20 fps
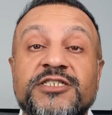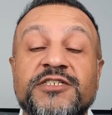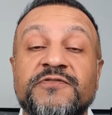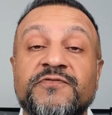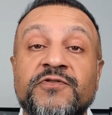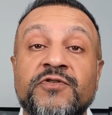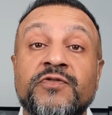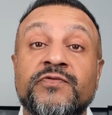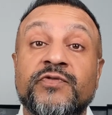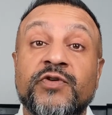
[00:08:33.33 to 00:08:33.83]
a
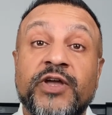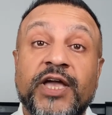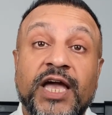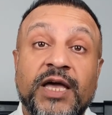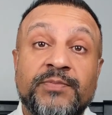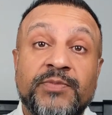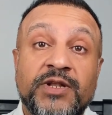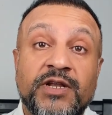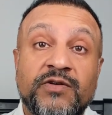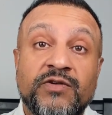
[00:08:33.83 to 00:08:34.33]
few
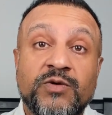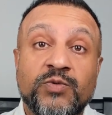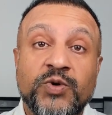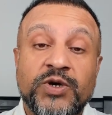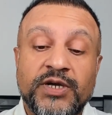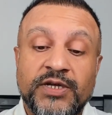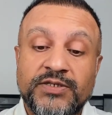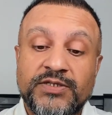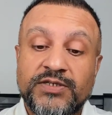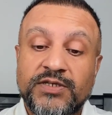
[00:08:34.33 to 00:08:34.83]
vocabulary
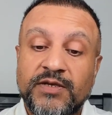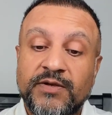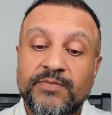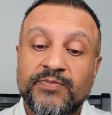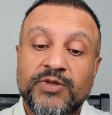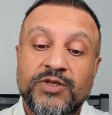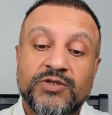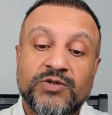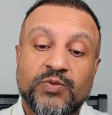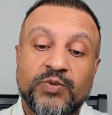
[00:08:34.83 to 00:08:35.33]
words.
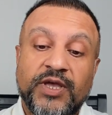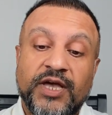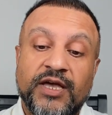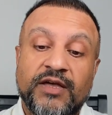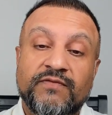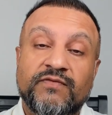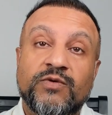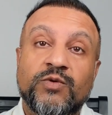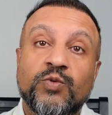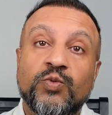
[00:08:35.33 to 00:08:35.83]
So we
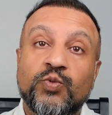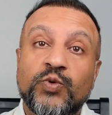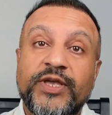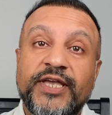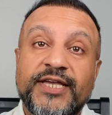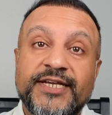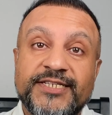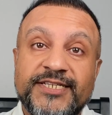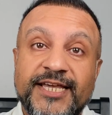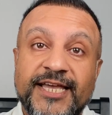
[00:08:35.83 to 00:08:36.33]
have
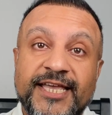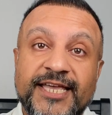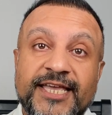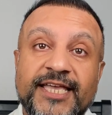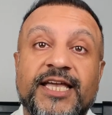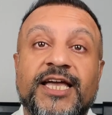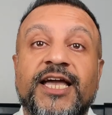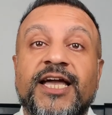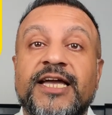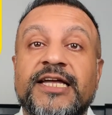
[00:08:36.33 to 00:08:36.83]
weekday
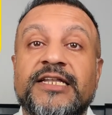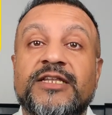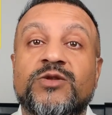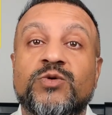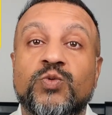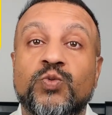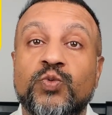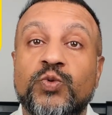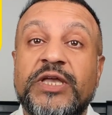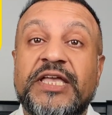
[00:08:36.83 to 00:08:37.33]
and
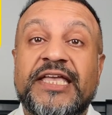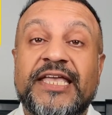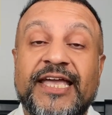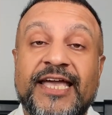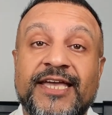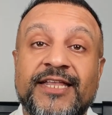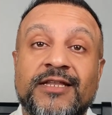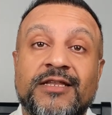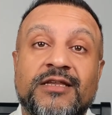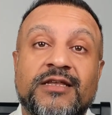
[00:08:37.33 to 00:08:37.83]

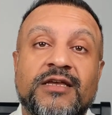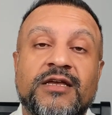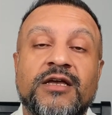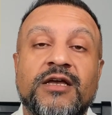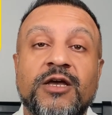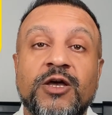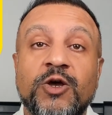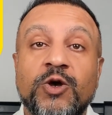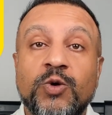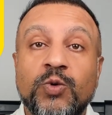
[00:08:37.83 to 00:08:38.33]
weekend.
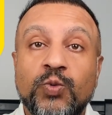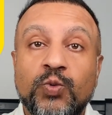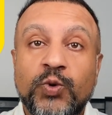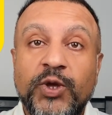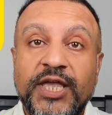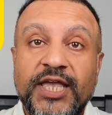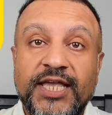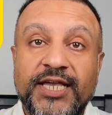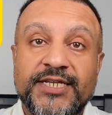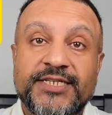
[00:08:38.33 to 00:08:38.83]

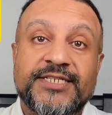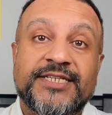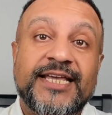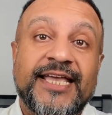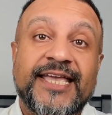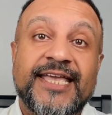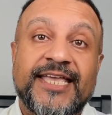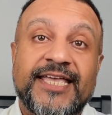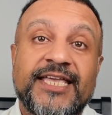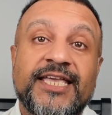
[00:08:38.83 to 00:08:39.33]

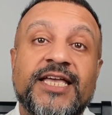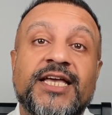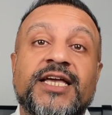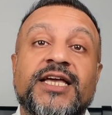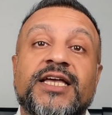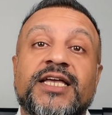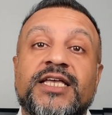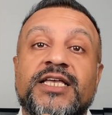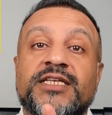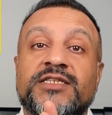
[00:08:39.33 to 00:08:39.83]
Weekday
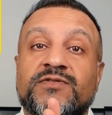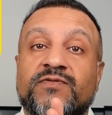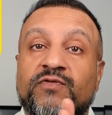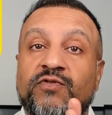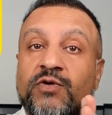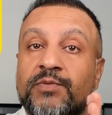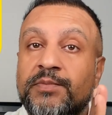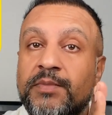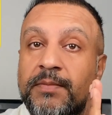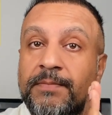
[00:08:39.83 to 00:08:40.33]
is
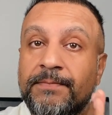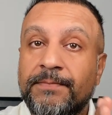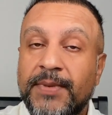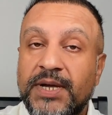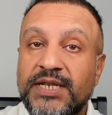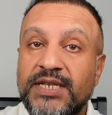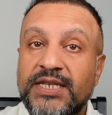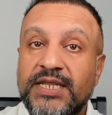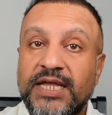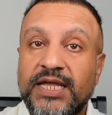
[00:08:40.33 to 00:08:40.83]
from
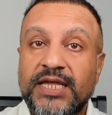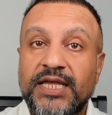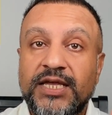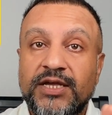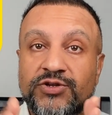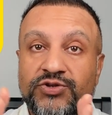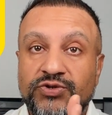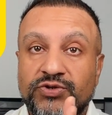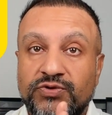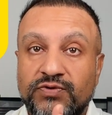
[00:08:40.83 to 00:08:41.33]
Monday
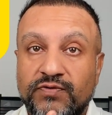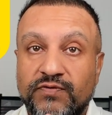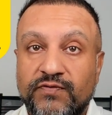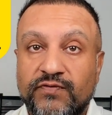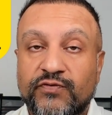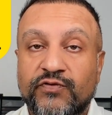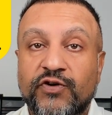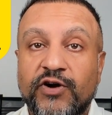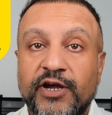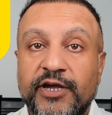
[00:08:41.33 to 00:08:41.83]
to
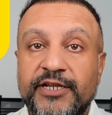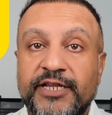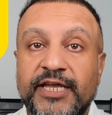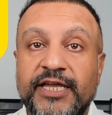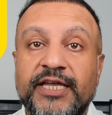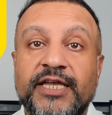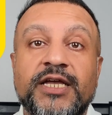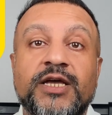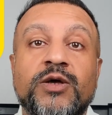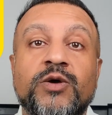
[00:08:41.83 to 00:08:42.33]

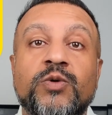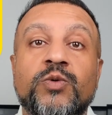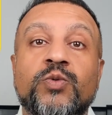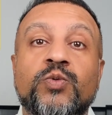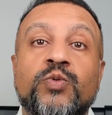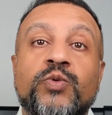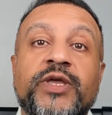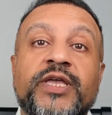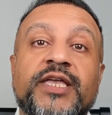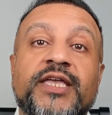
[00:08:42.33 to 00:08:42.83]
Friday.
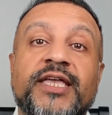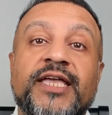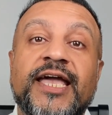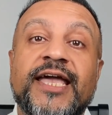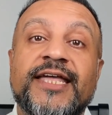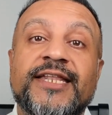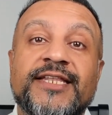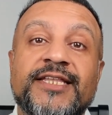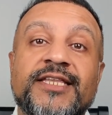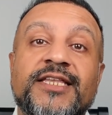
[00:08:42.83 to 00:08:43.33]

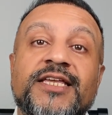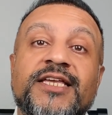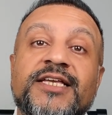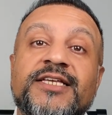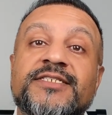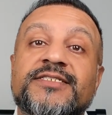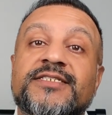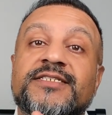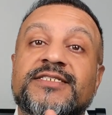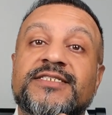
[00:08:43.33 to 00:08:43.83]
Weekend
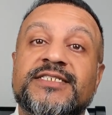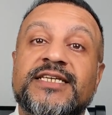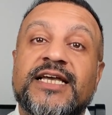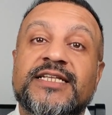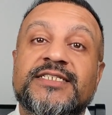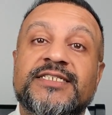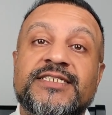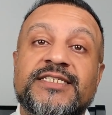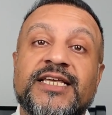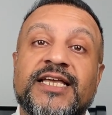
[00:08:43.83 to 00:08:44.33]
is the
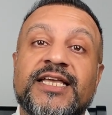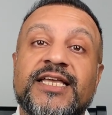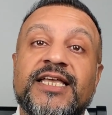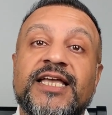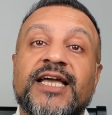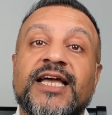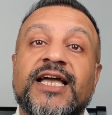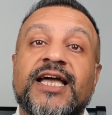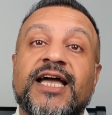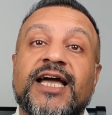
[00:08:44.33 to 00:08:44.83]
Saturday
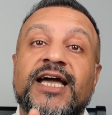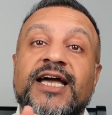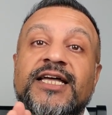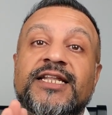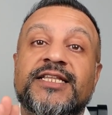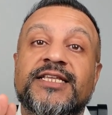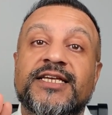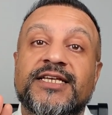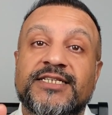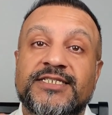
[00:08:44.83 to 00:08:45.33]

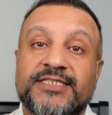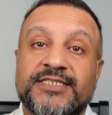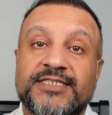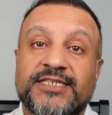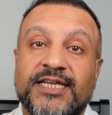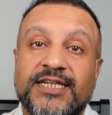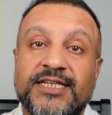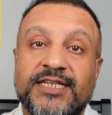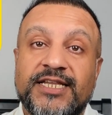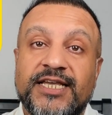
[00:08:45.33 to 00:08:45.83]
and
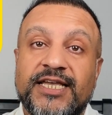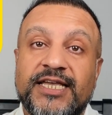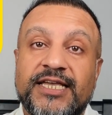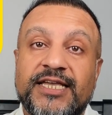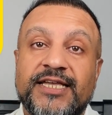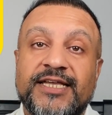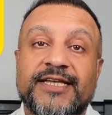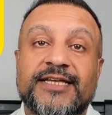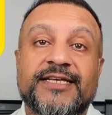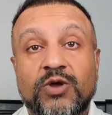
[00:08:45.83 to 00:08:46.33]
Sunday.
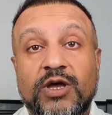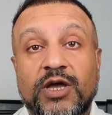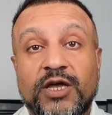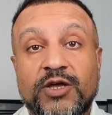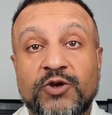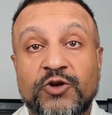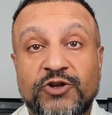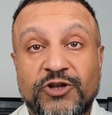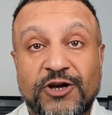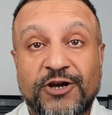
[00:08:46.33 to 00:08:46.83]
I
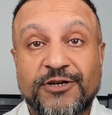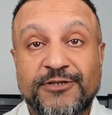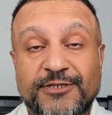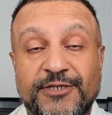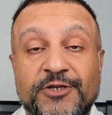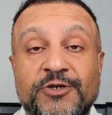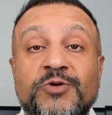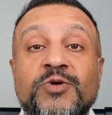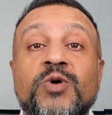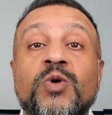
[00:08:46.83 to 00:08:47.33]
could ask
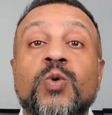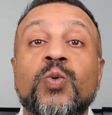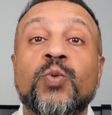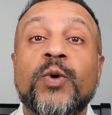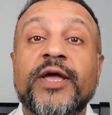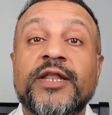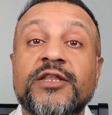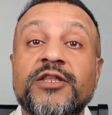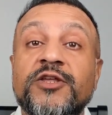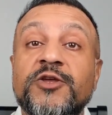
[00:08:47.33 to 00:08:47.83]
you,
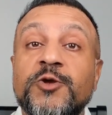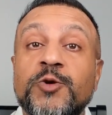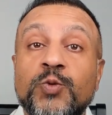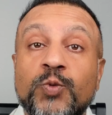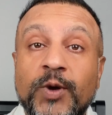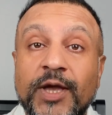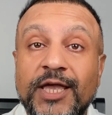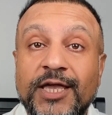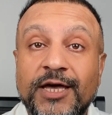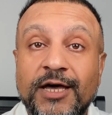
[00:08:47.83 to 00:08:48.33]
when do you
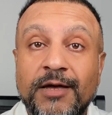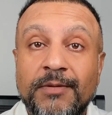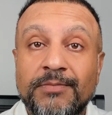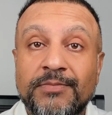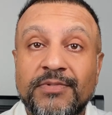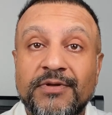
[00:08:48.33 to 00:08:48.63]
wake up?